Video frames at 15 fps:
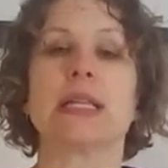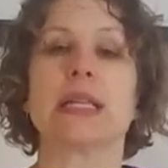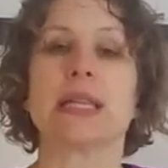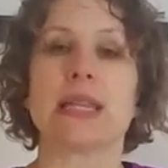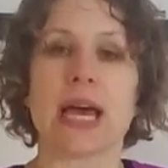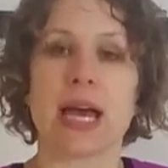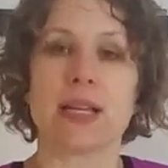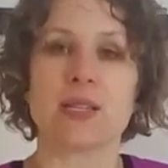
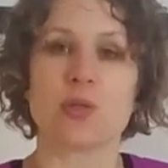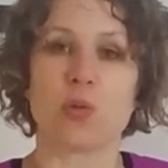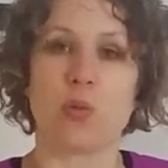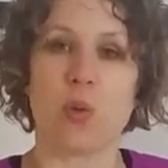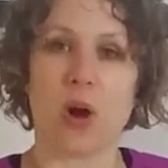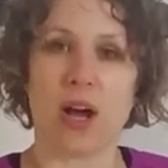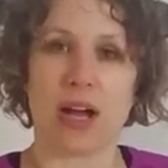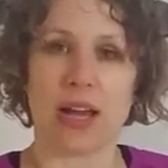That's
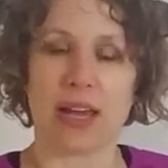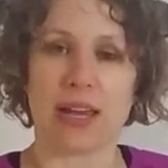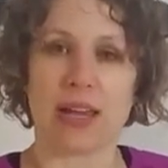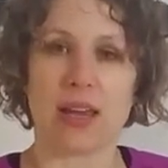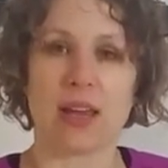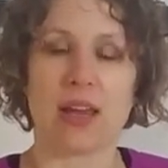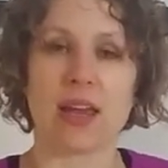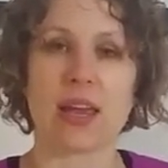
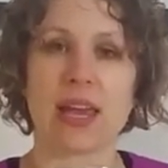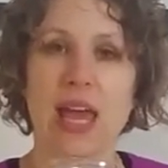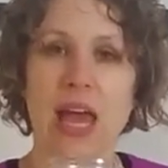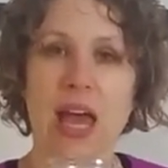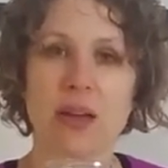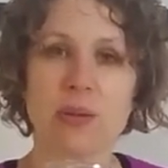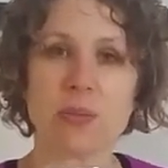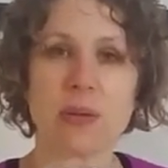why
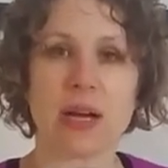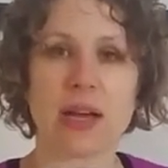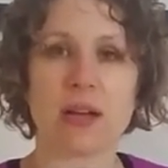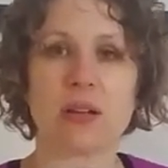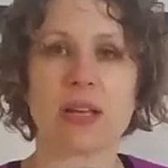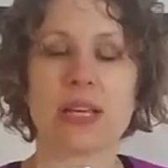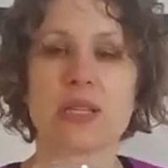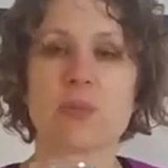
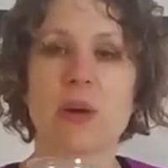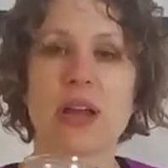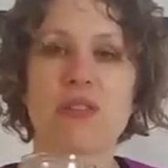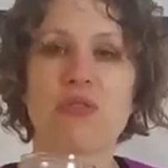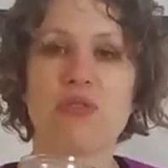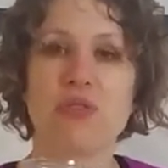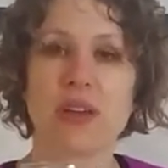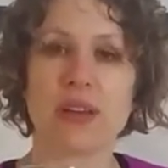chamomile is my
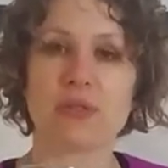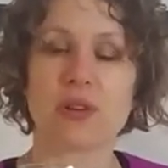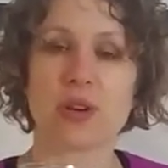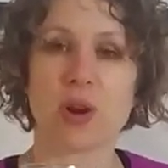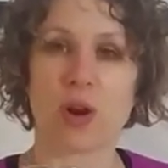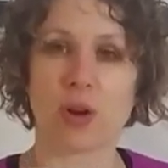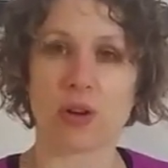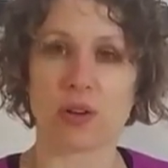
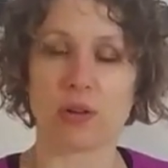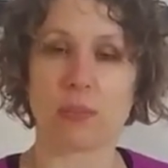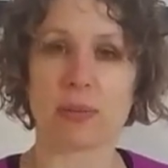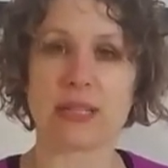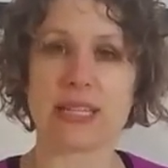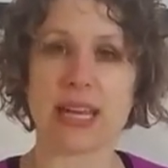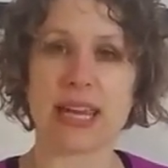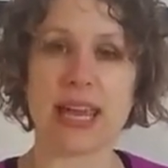favorite
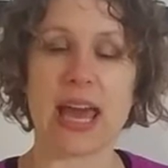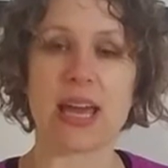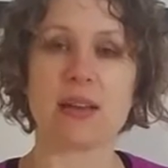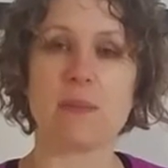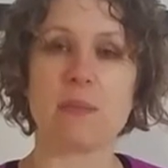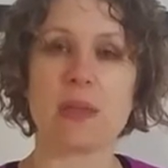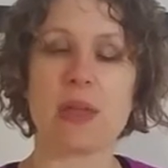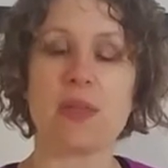herb to get
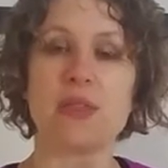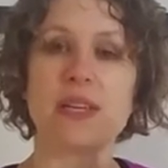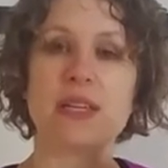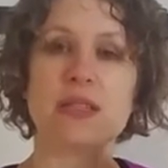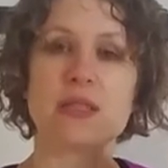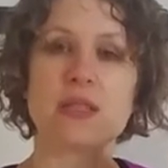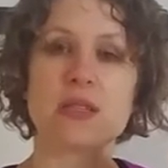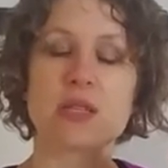
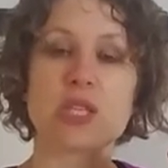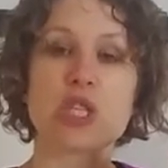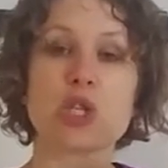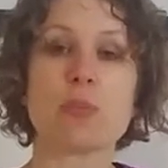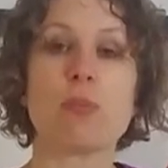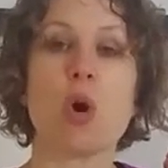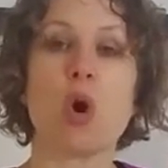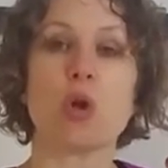these
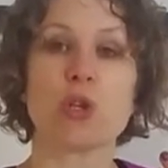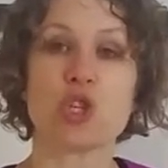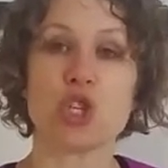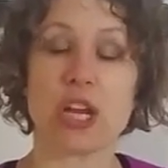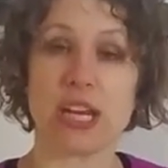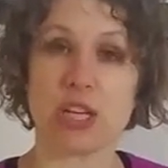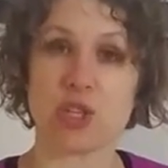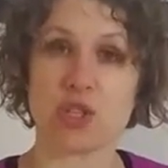small
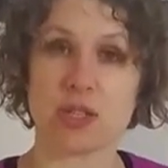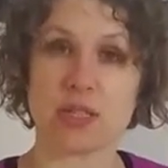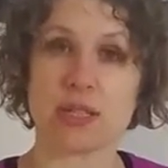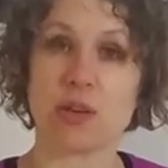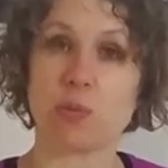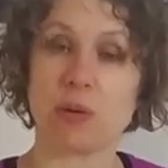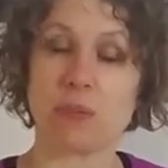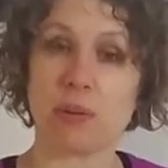changes
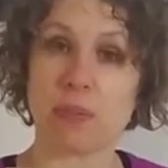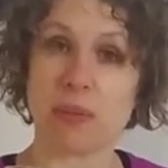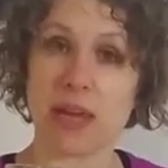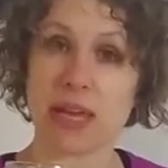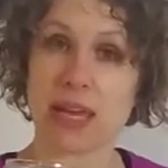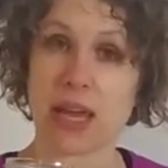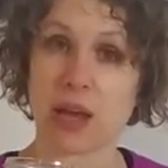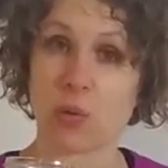that we've been
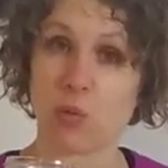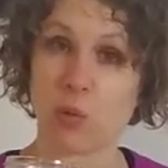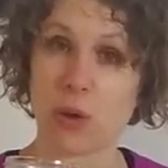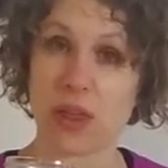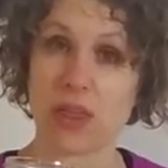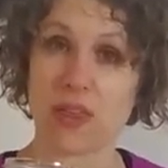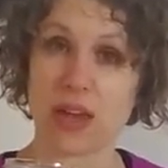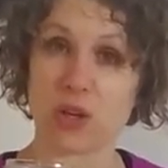making
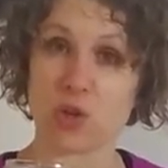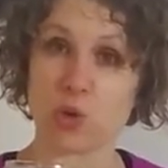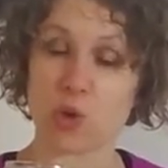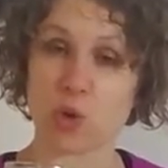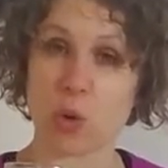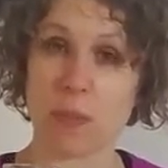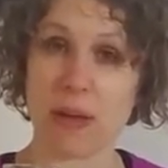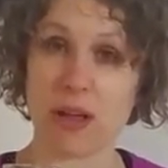with that
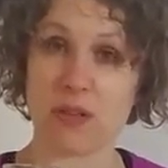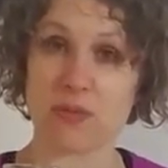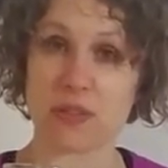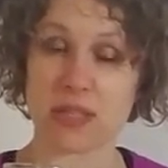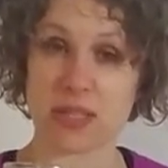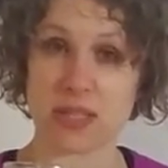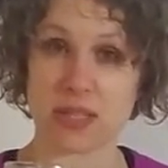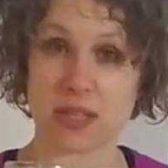neutral
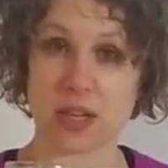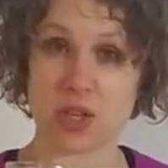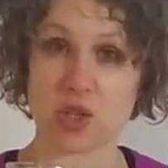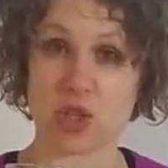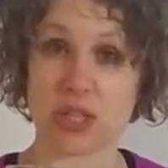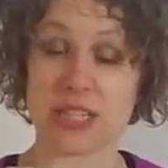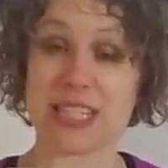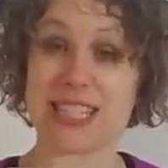pelvis
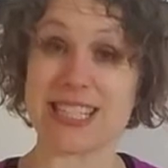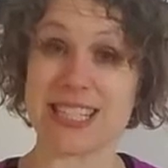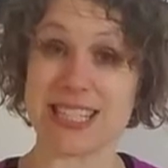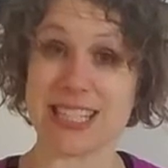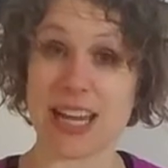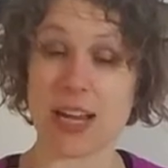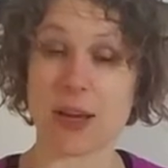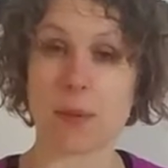discussion to
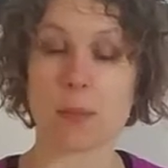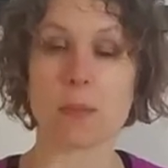stick.